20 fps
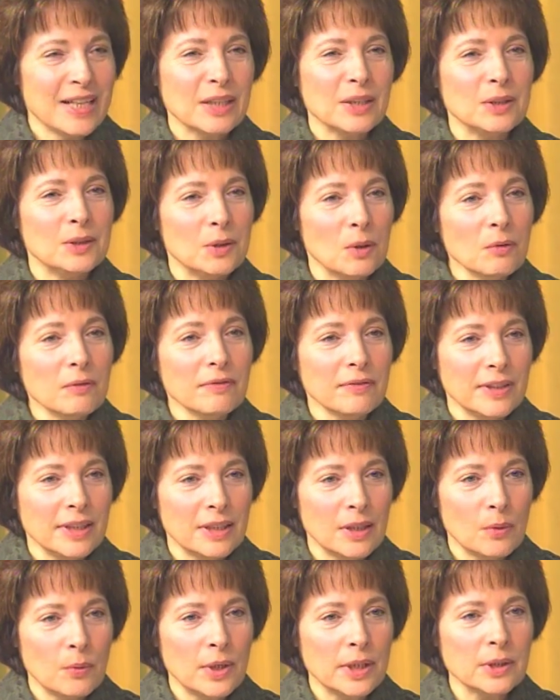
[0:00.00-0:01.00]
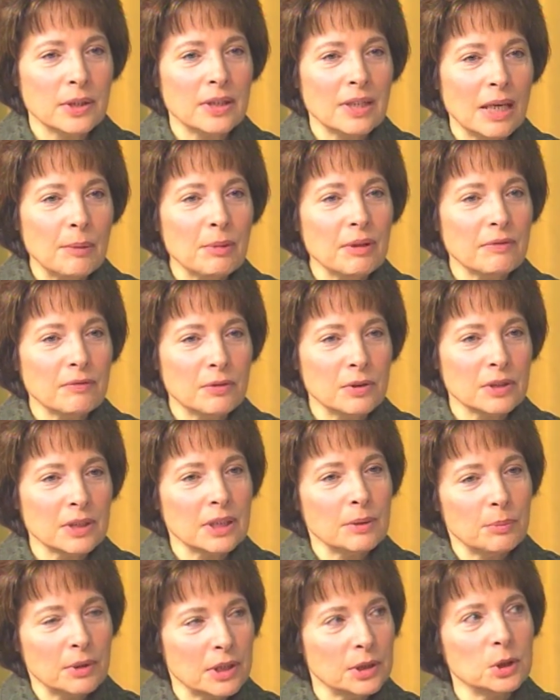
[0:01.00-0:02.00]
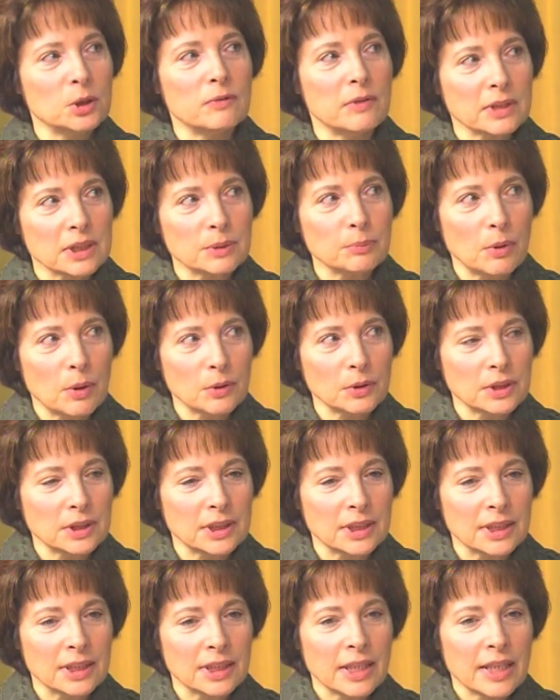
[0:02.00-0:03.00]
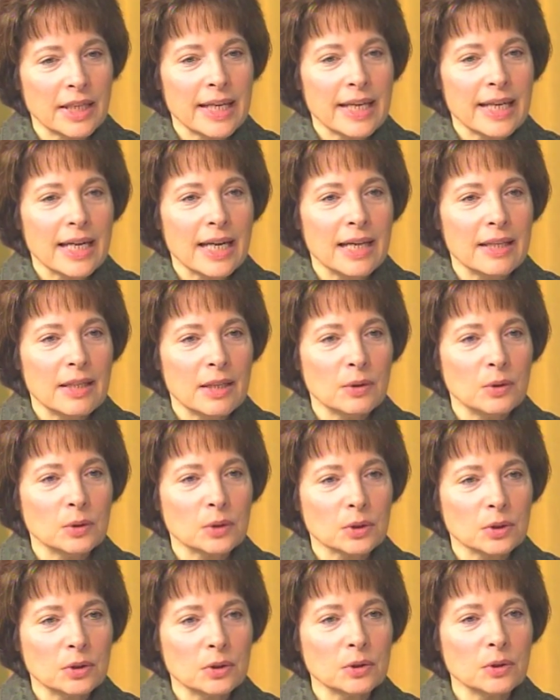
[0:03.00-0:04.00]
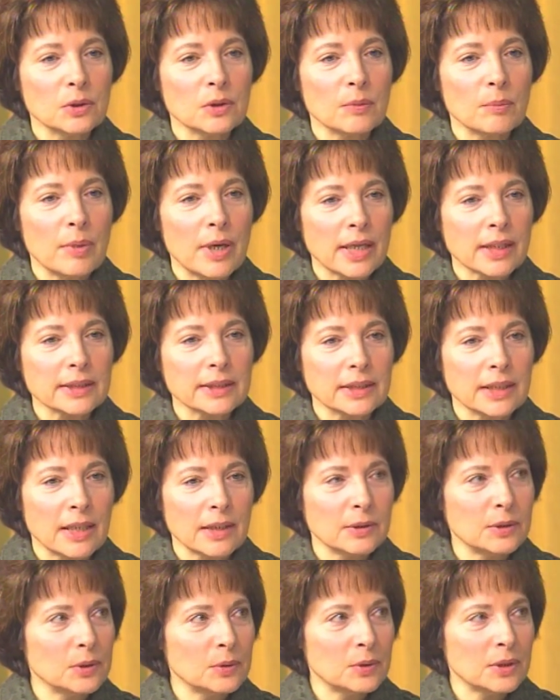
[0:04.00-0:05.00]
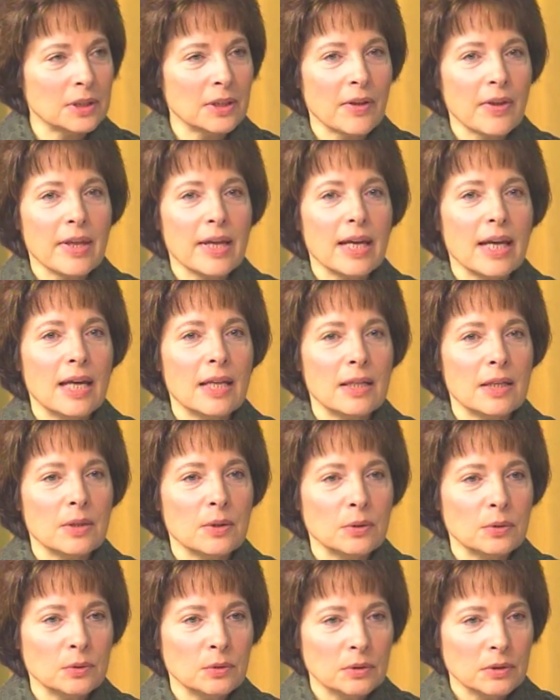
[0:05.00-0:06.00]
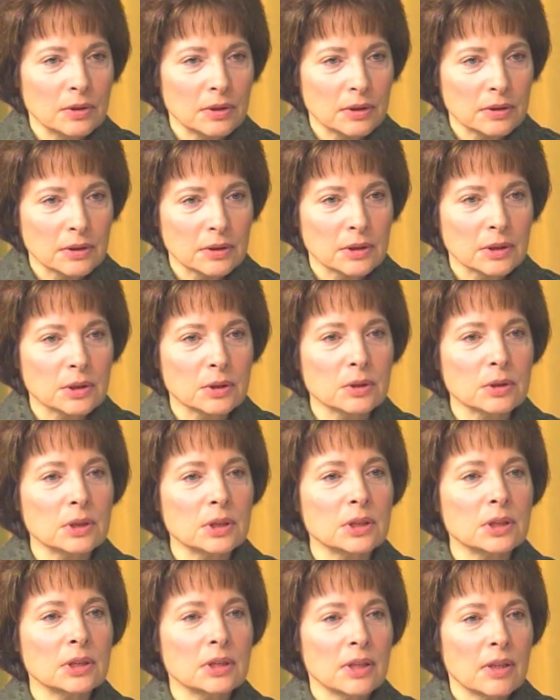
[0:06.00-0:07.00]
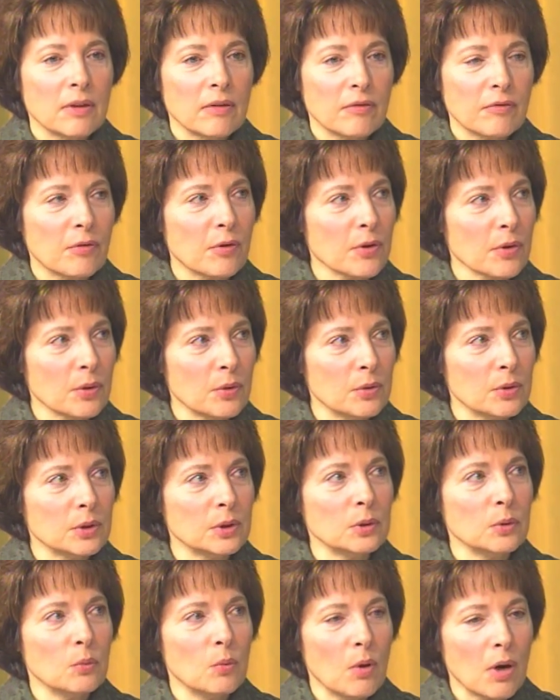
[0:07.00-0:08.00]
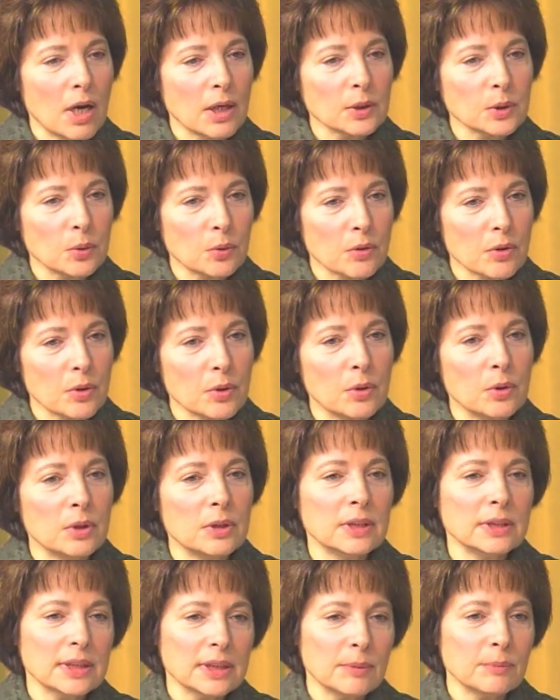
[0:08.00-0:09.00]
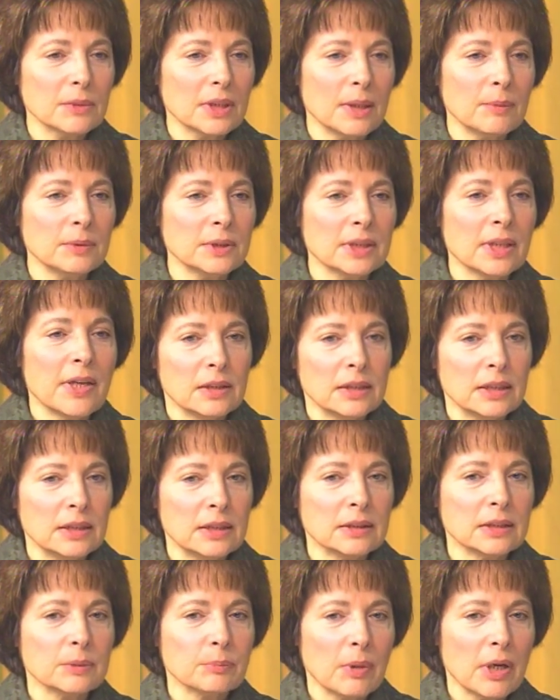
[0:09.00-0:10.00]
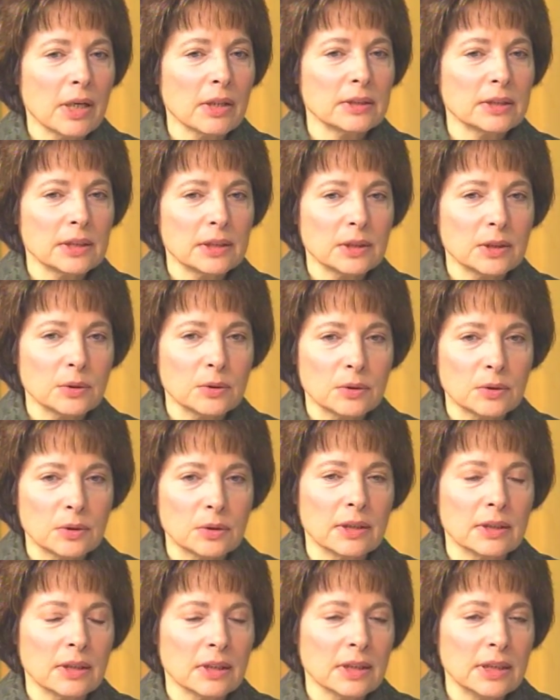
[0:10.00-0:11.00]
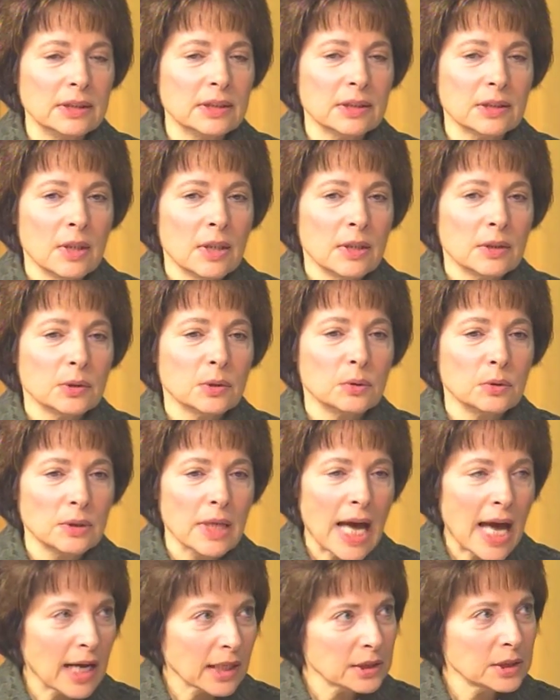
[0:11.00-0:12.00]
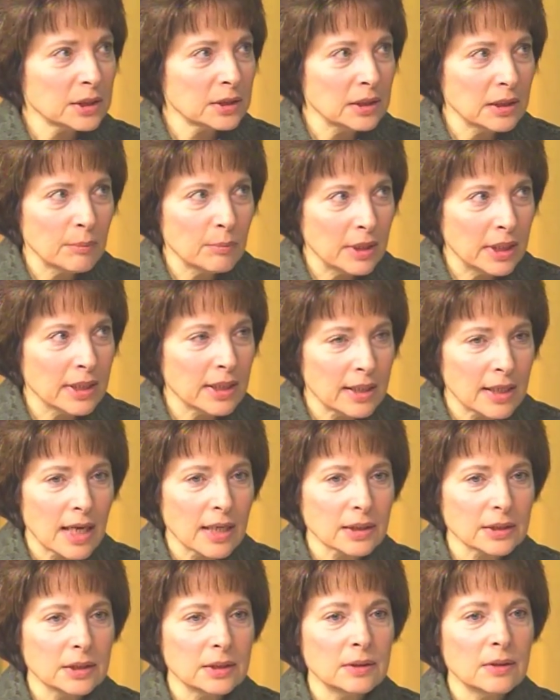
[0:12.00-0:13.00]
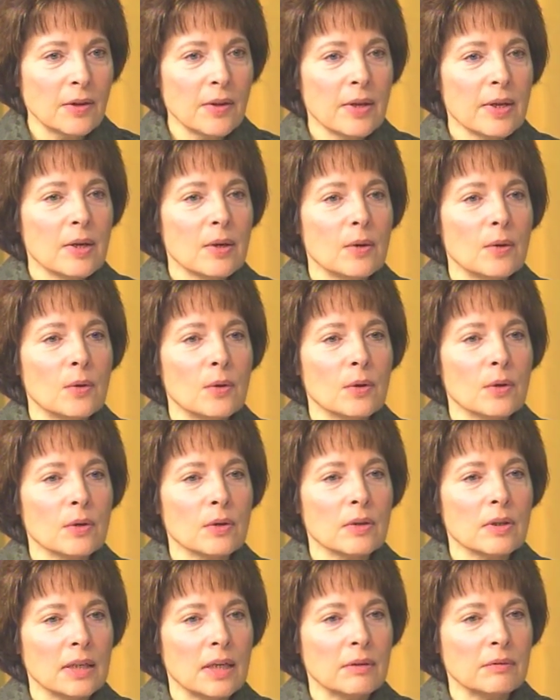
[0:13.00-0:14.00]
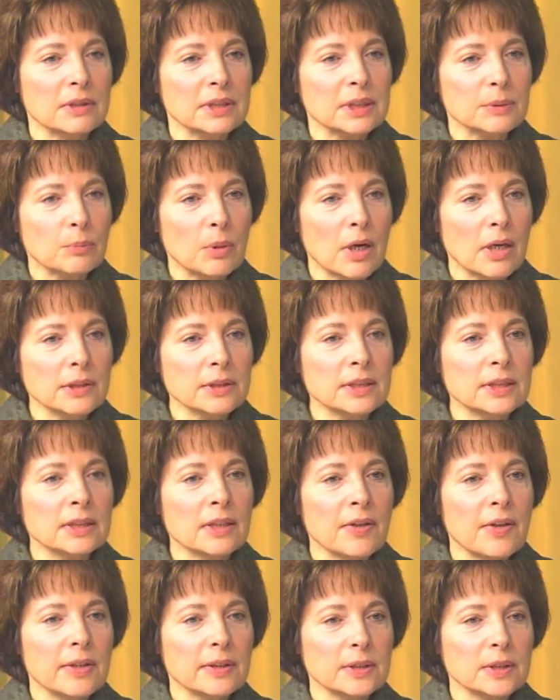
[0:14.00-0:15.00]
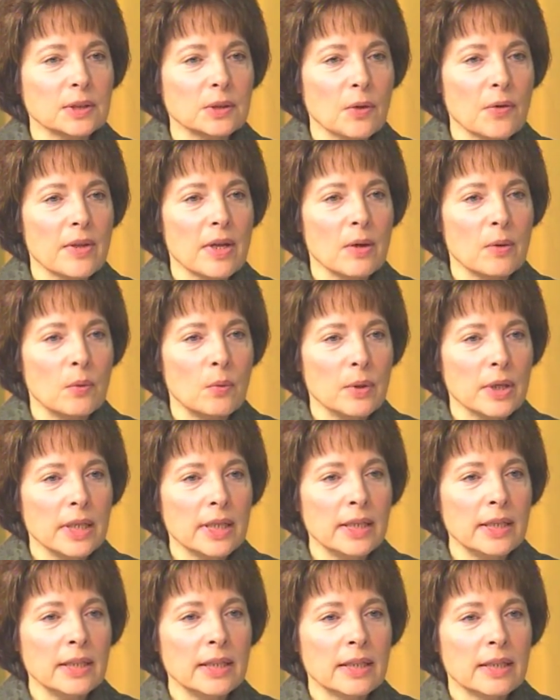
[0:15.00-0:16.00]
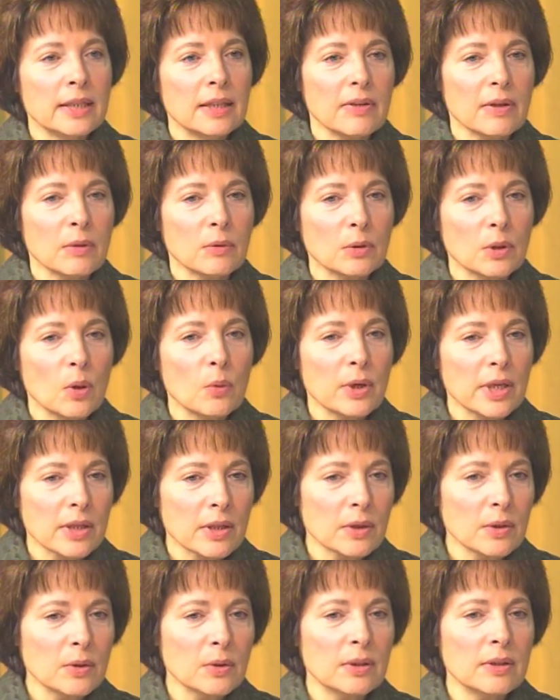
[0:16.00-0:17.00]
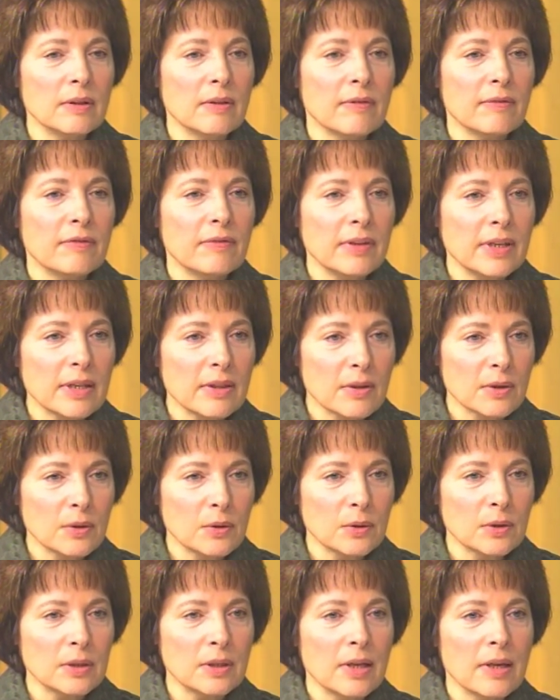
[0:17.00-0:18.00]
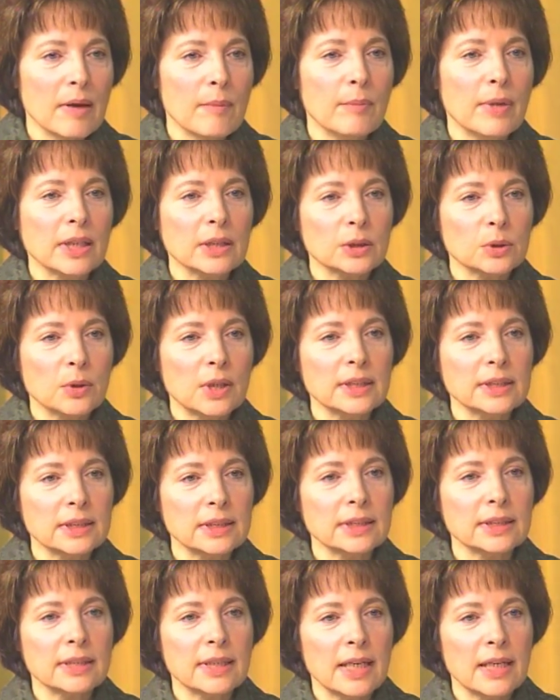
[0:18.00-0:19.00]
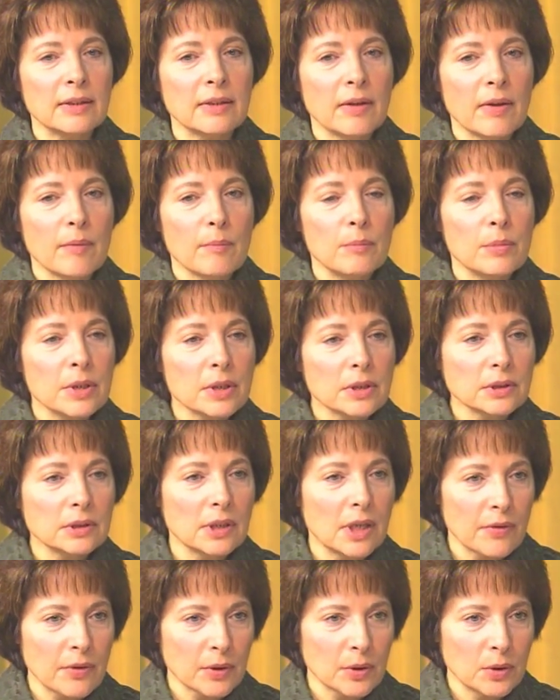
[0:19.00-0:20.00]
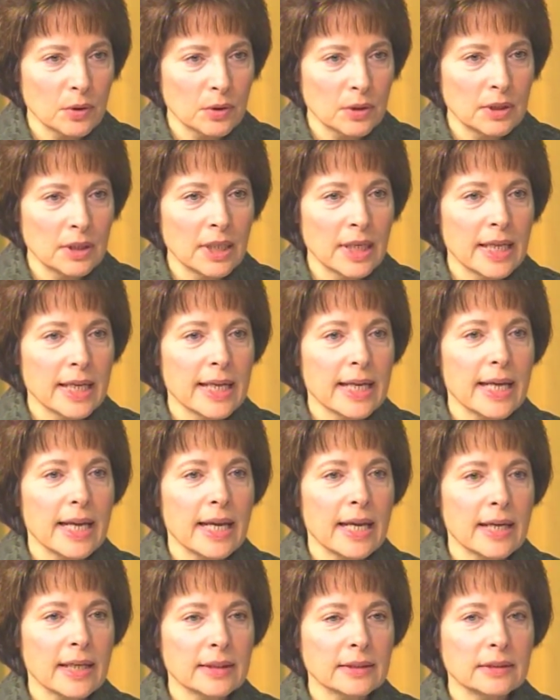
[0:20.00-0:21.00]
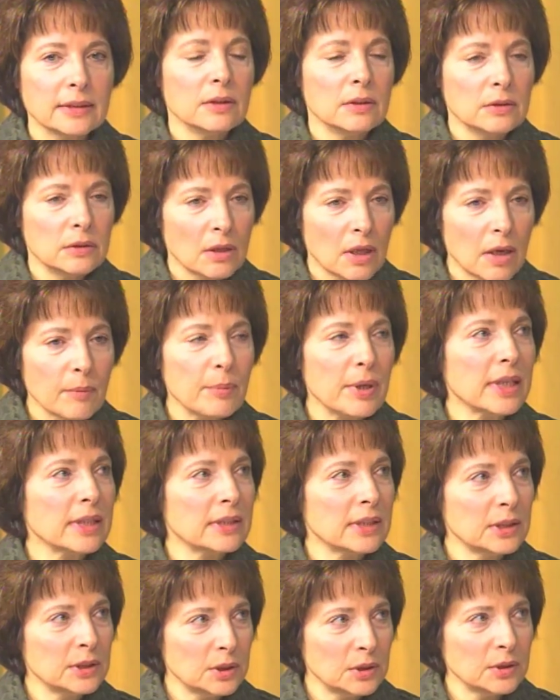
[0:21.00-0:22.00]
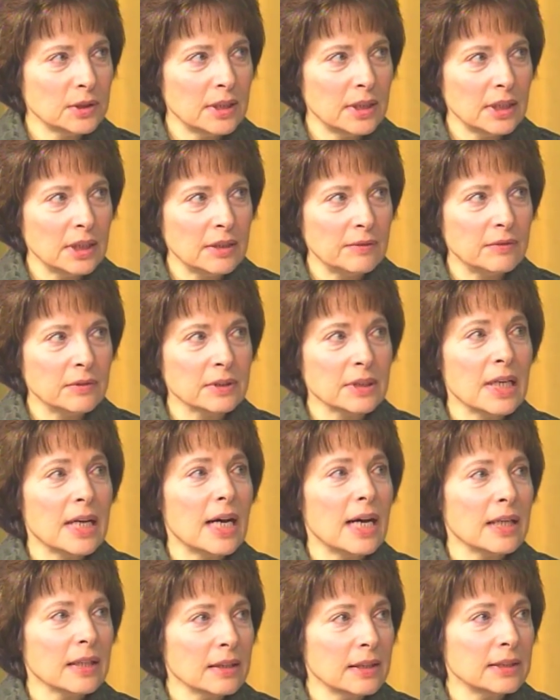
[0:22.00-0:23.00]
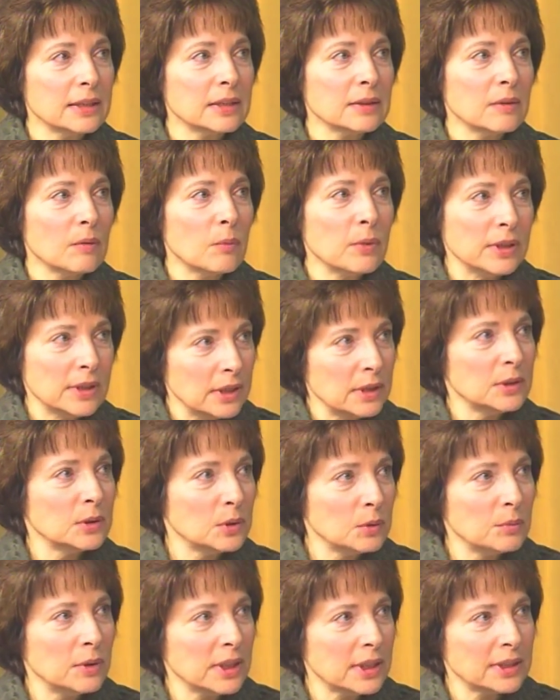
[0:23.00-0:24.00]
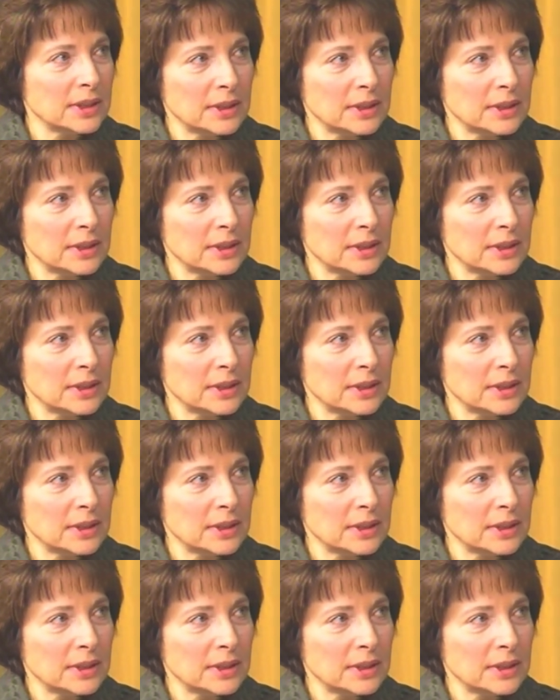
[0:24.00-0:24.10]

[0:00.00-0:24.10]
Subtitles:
You don't feed it when you name it fully because you've exposed it, and then you turn your backside to it, and then you search for the good, you walk toward the good, and sometimes it inspires us or leads us to action, immediate action, or a response so that we grow in the good, feed the good, make choices that build on the good, and not pay attention to the evil unless we need to because